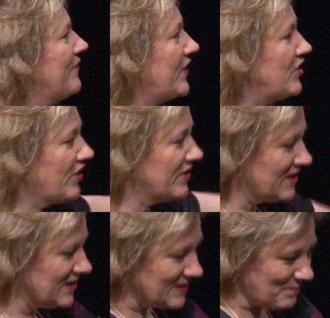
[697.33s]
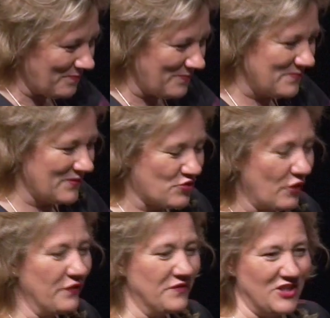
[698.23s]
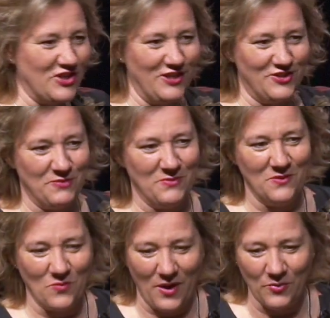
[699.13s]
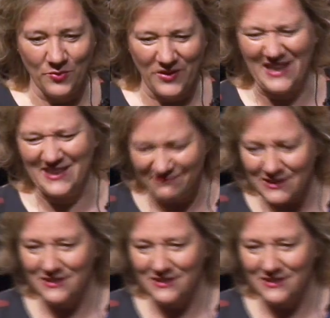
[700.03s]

Then you go into this trough of disillusionment where we're all thinking,